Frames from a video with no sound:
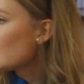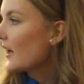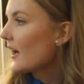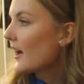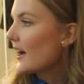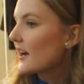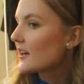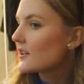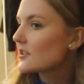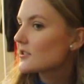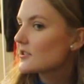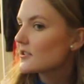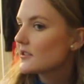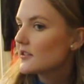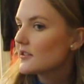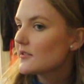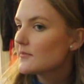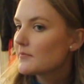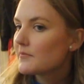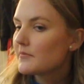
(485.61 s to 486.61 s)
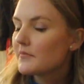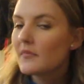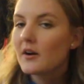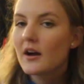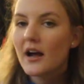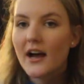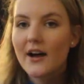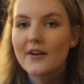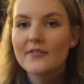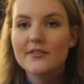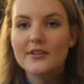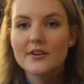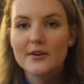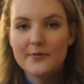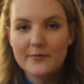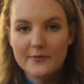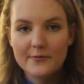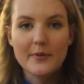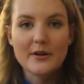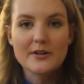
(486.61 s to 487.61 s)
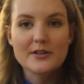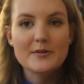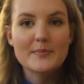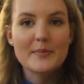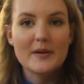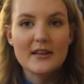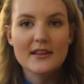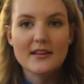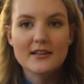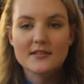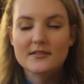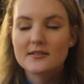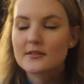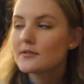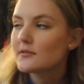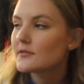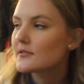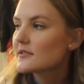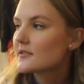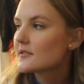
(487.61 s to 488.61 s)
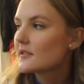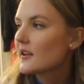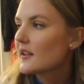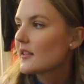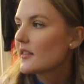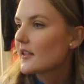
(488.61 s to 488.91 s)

But I actually have a bunch of bathing suits